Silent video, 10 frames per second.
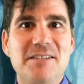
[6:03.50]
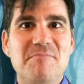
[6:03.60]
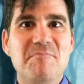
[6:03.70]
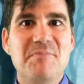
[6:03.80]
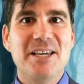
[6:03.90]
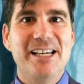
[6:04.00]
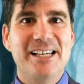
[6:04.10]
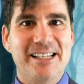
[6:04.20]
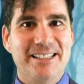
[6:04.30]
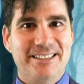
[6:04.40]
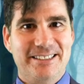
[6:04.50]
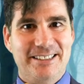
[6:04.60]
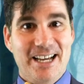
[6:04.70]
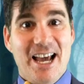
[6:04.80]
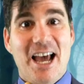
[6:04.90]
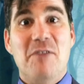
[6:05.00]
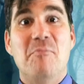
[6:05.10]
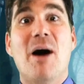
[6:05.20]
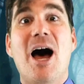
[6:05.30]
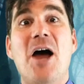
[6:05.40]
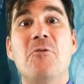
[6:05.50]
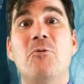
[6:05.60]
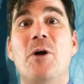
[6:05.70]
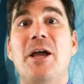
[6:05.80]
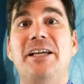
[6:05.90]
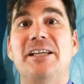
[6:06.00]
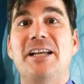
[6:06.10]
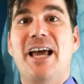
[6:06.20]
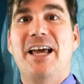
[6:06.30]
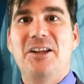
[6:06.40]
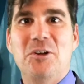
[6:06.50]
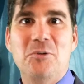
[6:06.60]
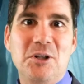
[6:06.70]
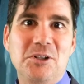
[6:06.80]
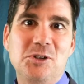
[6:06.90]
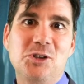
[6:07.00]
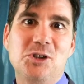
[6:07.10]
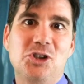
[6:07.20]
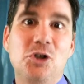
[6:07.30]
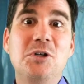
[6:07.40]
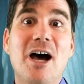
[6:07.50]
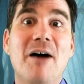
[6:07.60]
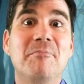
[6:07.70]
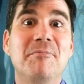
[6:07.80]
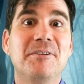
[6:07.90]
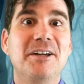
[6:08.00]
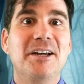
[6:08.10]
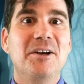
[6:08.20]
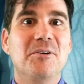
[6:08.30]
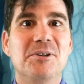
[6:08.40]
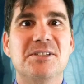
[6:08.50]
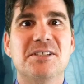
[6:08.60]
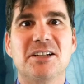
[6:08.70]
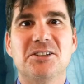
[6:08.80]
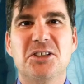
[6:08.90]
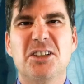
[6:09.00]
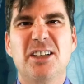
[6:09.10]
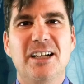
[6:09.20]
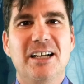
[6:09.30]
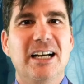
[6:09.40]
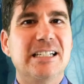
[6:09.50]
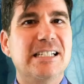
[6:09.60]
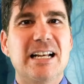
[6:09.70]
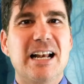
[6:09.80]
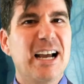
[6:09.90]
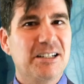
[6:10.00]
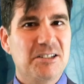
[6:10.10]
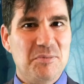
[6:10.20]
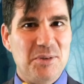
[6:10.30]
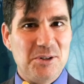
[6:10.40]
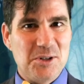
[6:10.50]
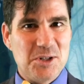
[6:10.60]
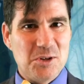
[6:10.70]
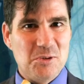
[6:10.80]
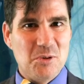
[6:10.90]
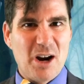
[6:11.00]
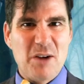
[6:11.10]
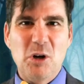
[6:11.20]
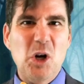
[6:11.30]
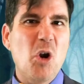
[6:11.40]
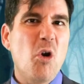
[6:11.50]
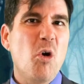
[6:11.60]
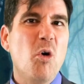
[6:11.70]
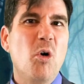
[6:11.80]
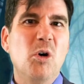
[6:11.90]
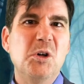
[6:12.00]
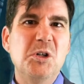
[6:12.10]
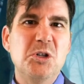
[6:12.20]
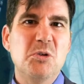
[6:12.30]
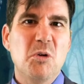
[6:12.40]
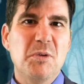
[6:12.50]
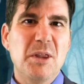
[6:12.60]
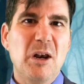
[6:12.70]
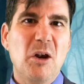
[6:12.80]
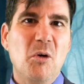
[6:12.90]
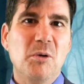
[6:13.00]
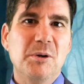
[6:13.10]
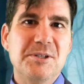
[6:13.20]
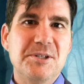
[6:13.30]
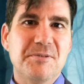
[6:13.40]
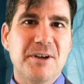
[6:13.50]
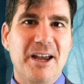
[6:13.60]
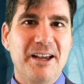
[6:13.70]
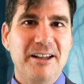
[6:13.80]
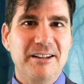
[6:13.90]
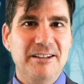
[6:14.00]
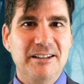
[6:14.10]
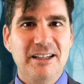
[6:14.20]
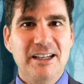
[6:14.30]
to me, and my rank in hell will shoot up with such a delectable soul. I will lord you over the lords of hell